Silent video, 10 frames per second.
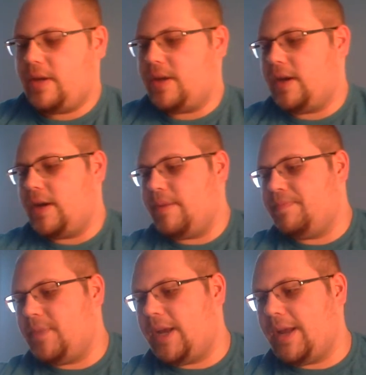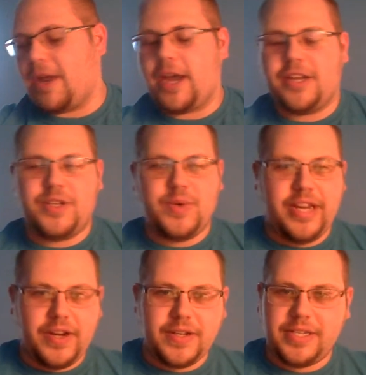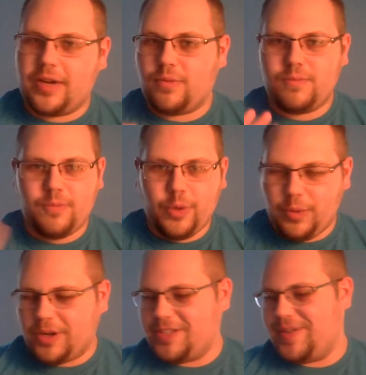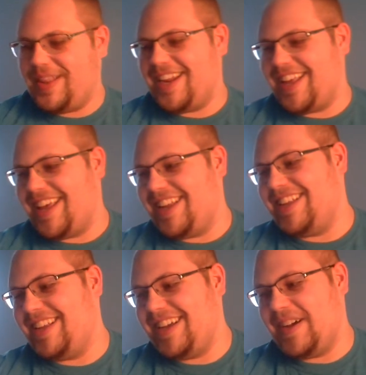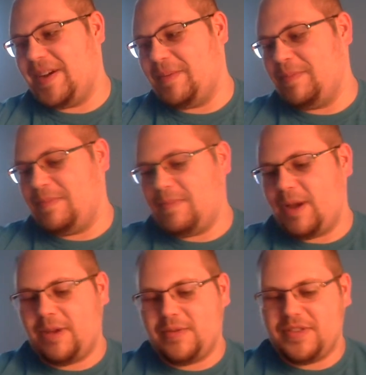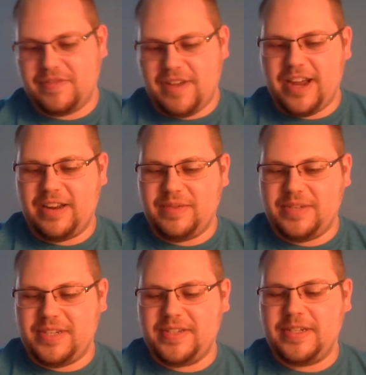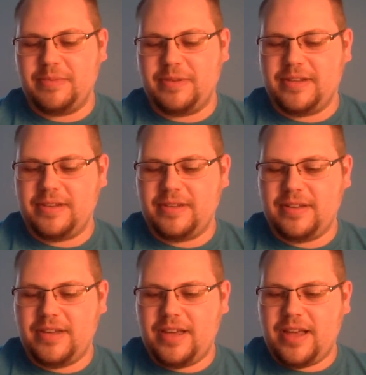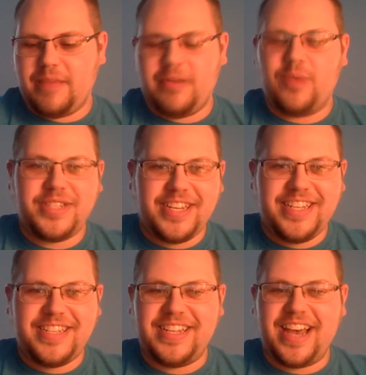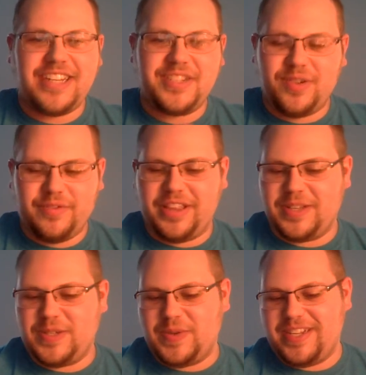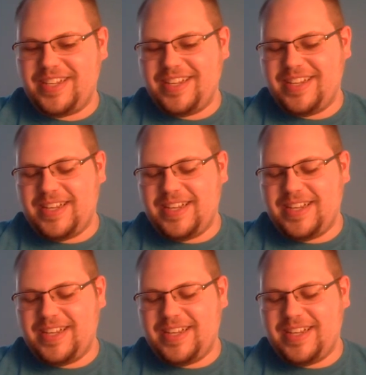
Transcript: And I'm not going to do it here because I don't really want to do that again. I mean, it was fine, it was easy, but I mean, it wasn't easy, I just don't feel like doing it.